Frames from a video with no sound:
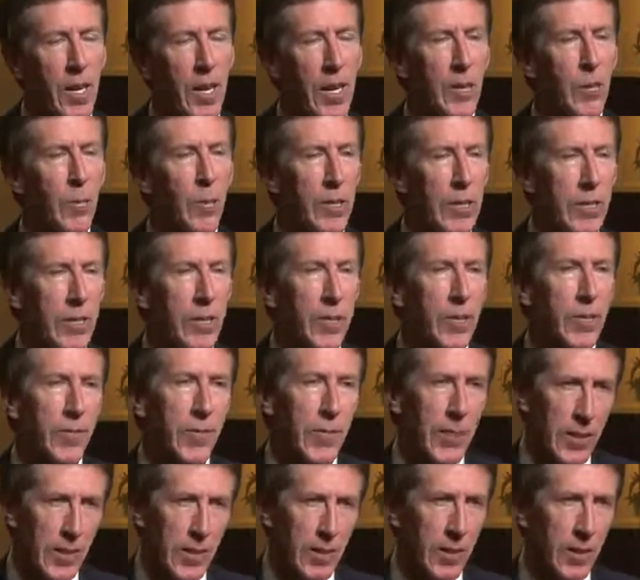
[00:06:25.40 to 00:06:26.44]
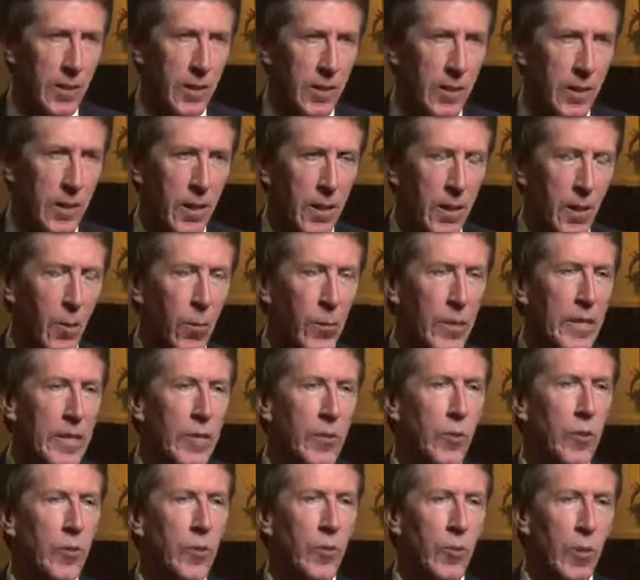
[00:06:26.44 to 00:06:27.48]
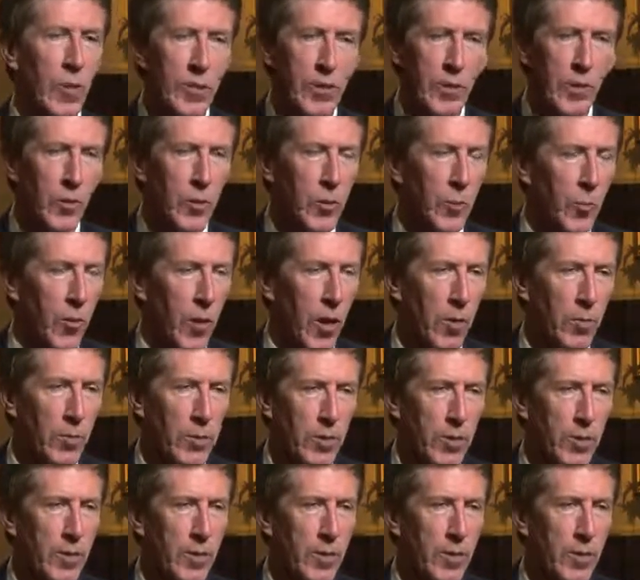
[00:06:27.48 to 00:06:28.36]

and we need to fix it. We need to address those problems.